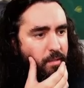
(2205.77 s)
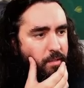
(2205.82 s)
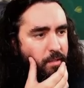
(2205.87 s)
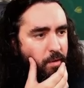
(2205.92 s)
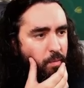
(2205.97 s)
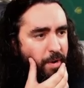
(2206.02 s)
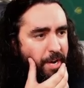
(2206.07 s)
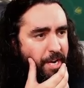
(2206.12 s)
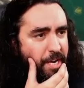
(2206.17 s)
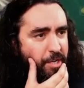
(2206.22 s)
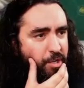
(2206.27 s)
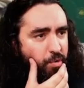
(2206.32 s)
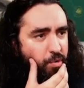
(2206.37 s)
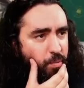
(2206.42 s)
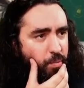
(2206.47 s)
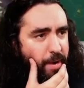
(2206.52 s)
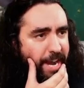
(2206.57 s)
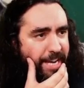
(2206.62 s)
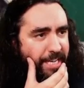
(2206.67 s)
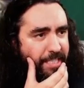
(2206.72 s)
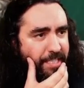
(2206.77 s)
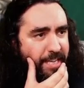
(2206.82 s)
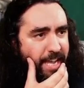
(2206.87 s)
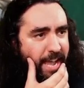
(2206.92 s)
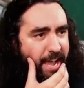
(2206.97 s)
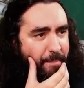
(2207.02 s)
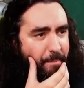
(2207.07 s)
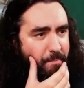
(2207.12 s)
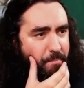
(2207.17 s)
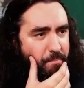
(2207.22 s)
So we need to raise
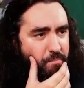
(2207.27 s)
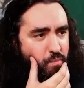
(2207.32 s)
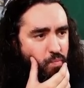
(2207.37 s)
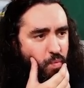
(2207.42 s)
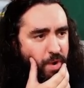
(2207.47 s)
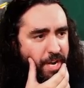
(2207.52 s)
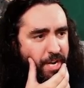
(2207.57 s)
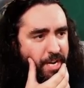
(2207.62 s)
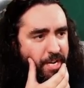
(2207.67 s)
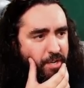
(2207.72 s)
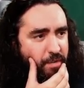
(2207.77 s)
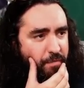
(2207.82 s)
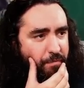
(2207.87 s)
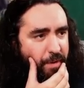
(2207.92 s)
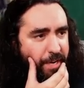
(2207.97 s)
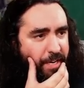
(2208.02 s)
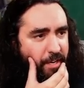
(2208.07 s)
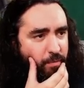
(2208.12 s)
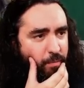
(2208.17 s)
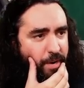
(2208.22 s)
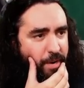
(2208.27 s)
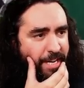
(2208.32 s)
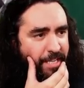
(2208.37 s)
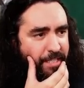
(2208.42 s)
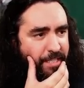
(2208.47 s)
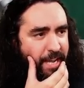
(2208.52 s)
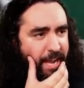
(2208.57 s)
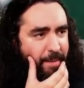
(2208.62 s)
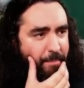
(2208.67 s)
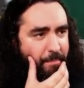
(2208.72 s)
them. We need to freaking raise
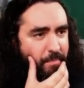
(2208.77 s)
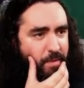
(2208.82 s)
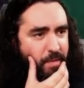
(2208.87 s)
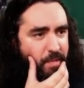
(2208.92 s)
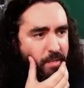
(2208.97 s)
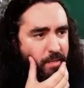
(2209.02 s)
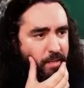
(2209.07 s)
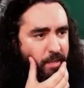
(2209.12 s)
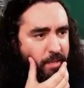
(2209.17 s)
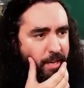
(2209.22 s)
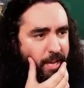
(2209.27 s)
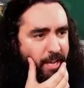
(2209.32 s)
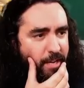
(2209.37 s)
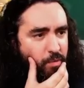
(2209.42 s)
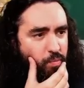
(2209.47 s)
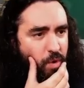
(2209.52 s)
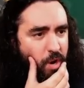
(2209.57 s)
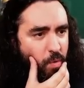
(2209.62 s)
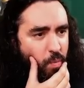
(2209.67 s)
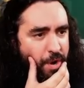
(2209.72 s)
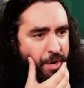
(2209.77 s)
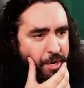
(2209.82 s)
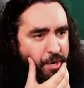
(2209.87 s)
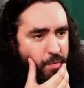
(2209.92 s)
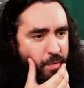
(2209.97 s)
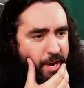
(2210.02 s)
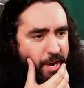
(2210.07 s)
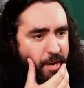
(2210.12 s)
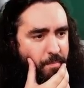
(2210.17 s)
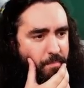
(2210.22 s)
them. And that is what we're
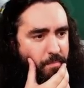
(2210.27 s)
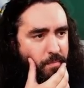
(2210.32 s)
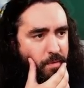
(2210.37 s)
doing.